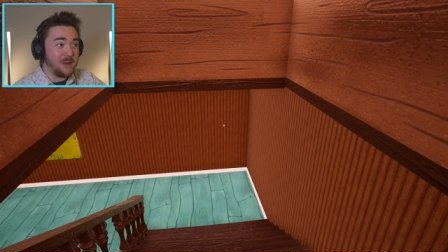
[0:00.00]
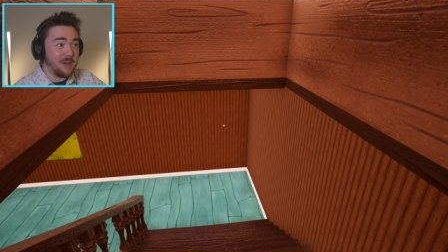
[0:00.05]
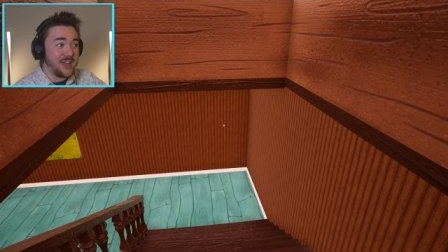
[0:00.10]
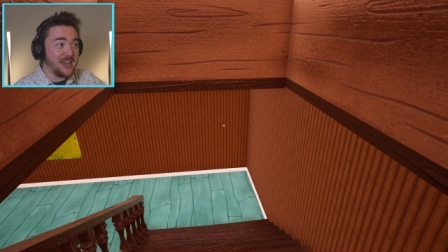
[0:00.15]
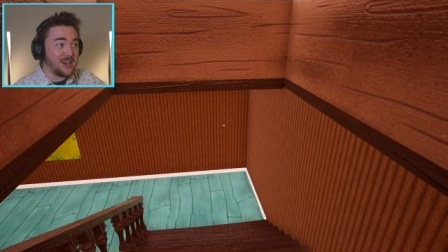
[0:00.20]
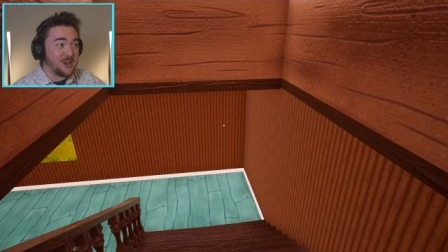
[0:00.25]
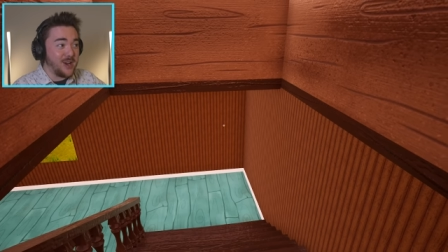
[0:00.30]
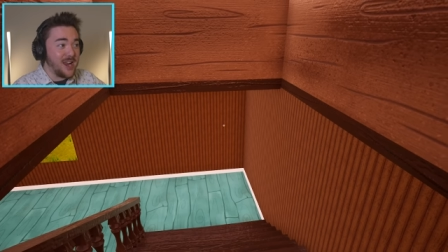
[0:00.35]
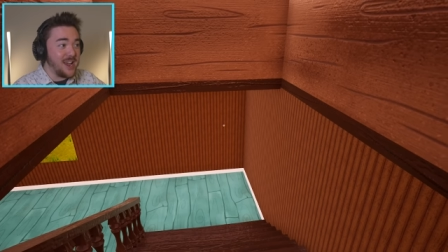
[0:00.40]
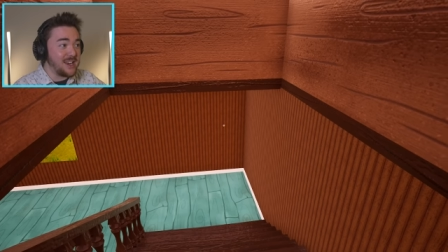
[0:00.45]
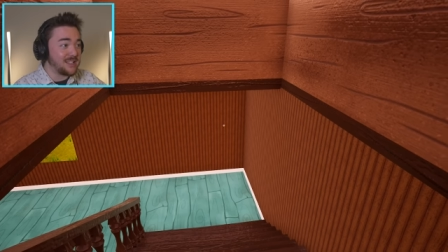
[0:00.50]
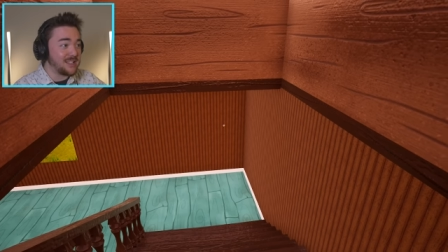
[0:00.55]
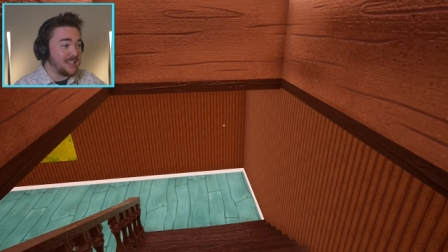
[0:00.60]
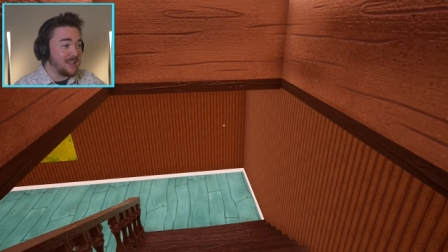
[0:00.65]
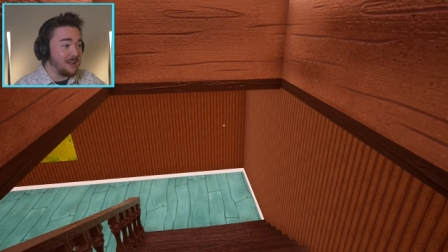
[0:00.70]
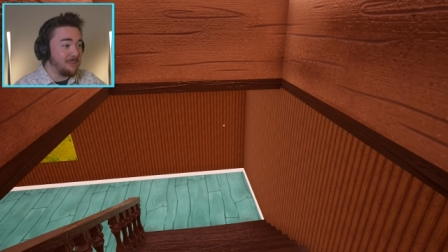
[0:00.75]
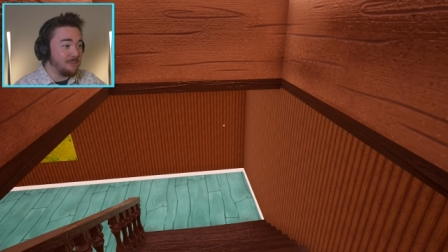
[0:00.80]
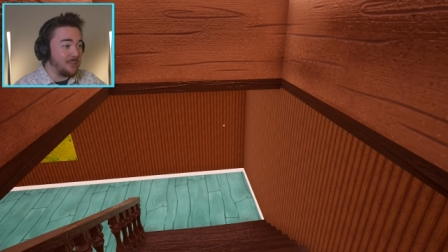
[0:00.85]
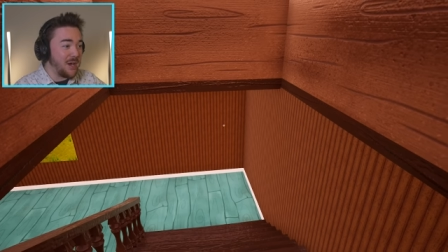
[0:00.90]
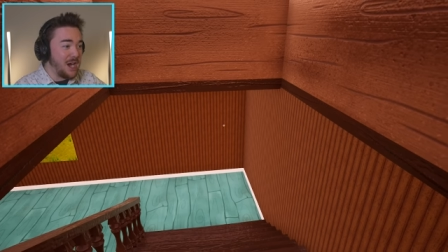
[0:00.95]
be a crazy
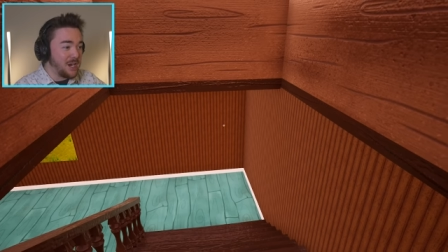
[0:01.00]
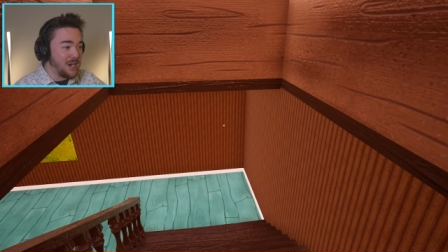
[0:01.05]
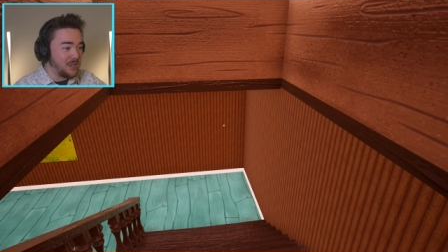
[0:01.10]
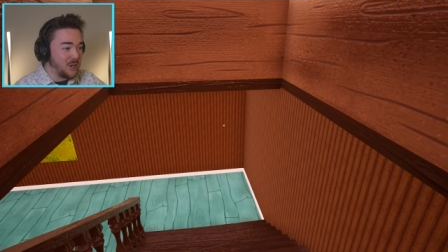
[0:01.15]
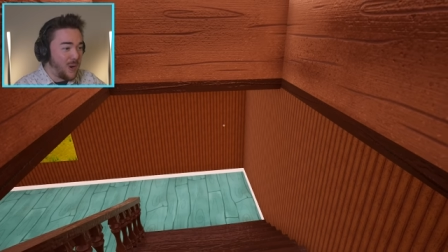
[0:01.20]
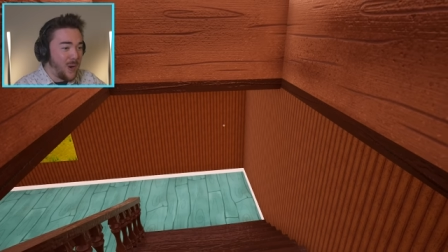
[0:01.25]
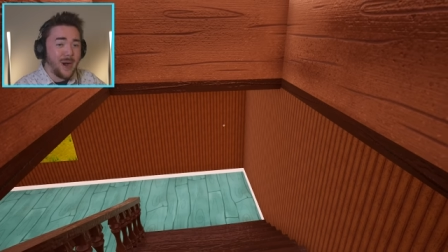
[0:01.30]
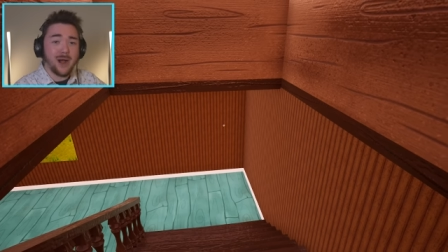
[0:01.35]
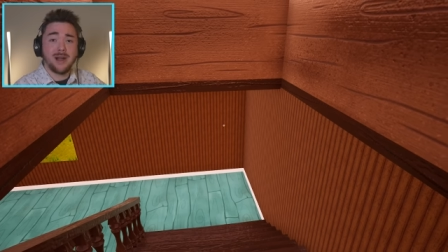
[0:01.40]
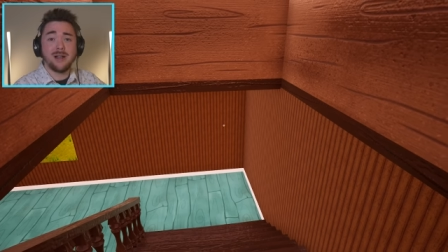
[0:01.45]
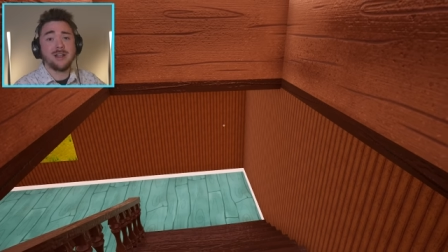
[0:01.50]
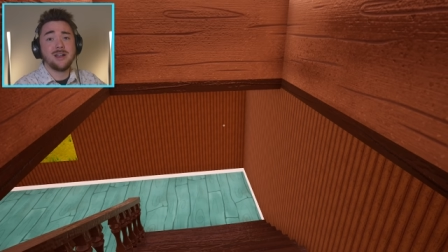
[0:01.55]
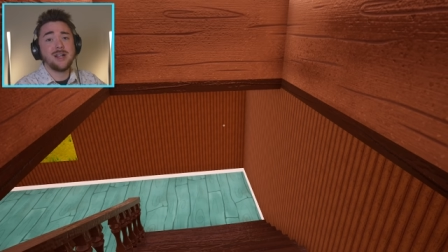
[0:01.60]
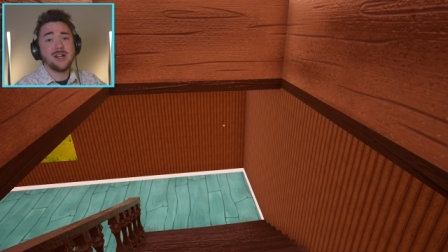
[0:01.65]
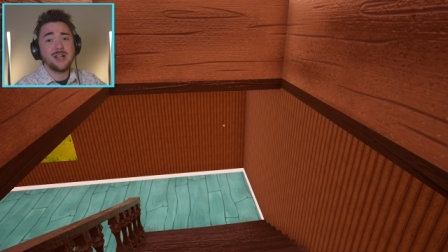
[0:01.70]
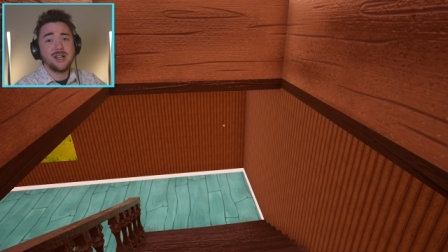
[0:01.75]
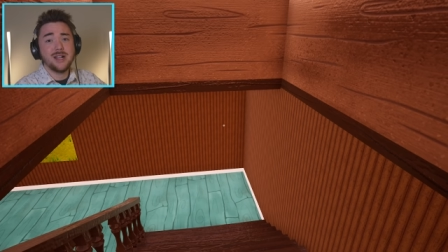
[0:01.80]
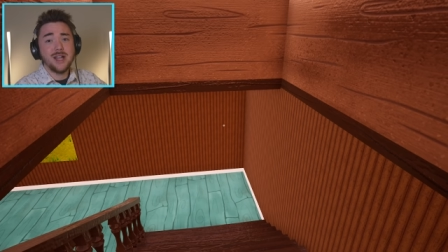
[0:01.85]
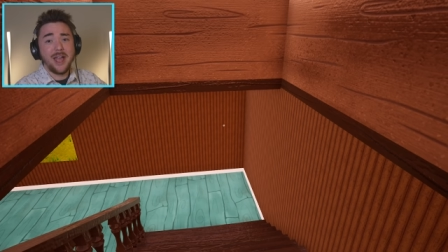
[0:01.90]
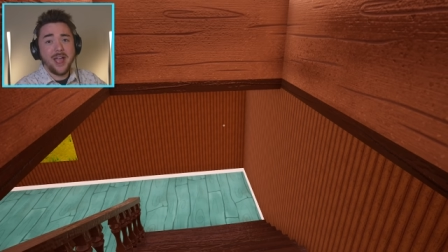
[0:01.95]
little parkour
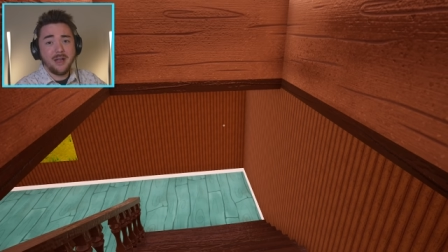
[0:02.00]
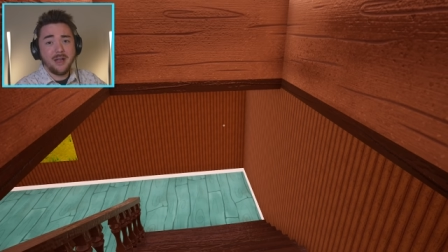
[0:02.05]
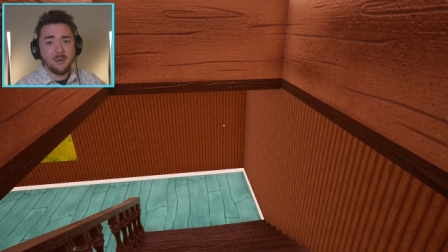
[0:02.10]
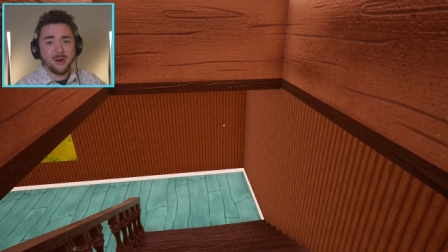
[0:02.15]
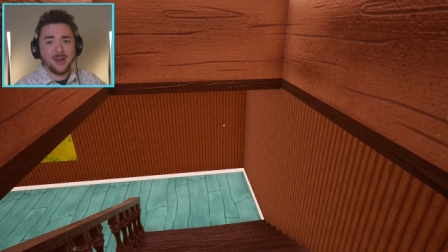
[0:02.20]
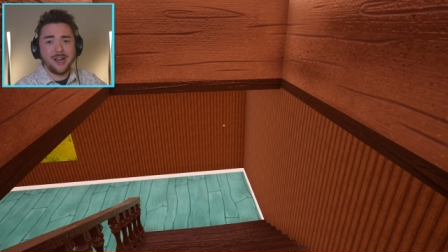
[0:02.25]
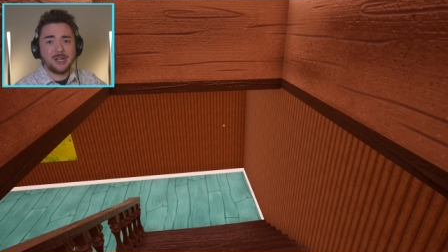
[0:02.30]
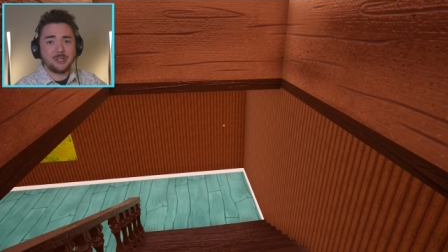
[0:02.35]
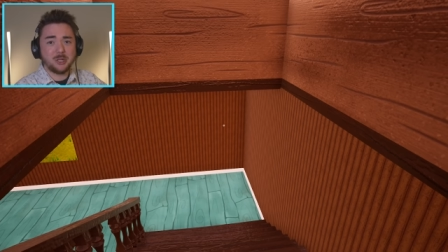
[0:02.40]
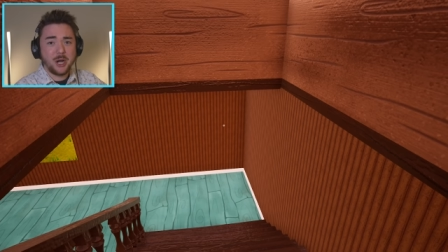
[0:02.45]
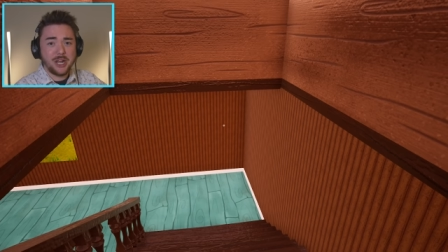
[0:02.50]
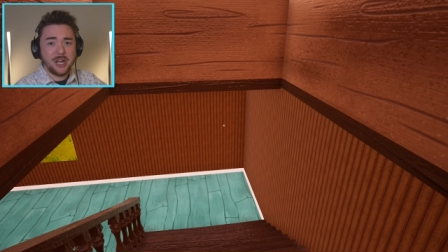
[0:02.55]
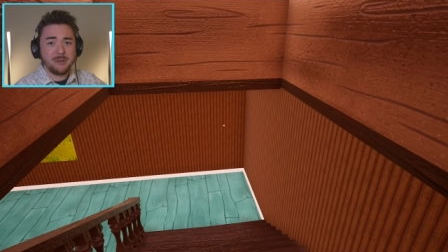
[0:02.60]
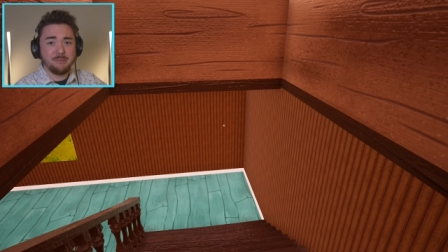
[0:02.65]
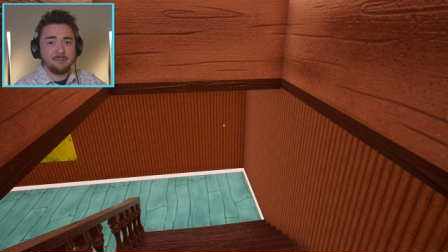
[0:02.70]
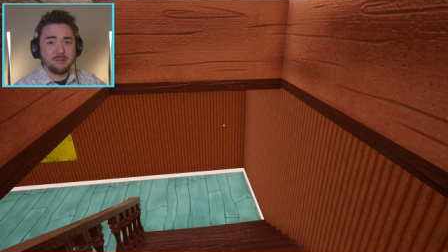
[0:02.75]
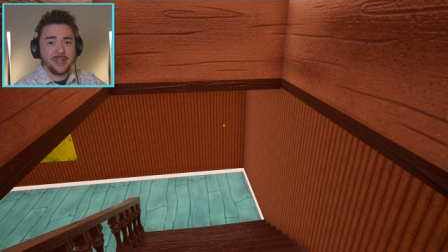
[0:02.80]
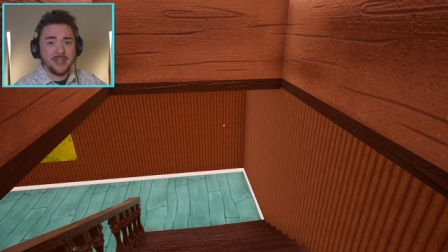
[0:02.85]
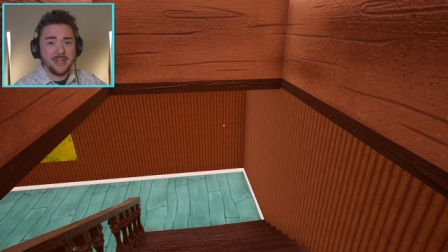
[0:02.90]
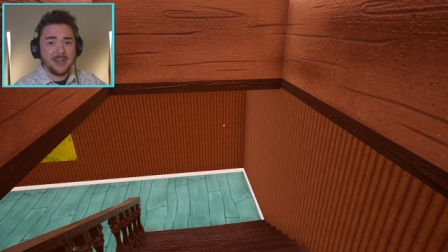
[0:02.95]
and we're gonna try to
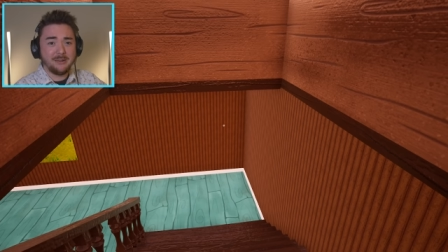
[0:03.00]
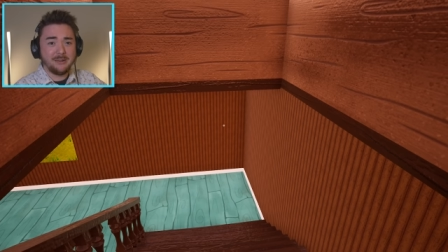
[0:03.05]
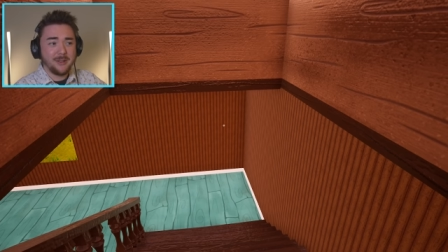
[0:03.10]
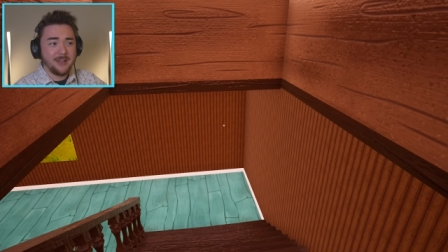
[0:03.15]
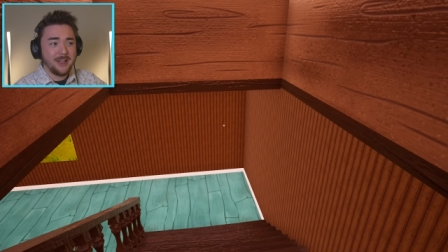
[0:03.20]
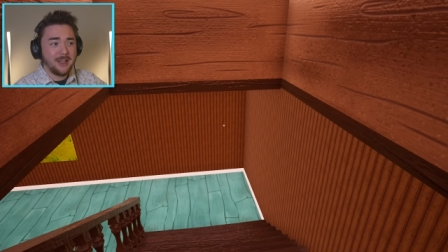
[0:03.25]
complete it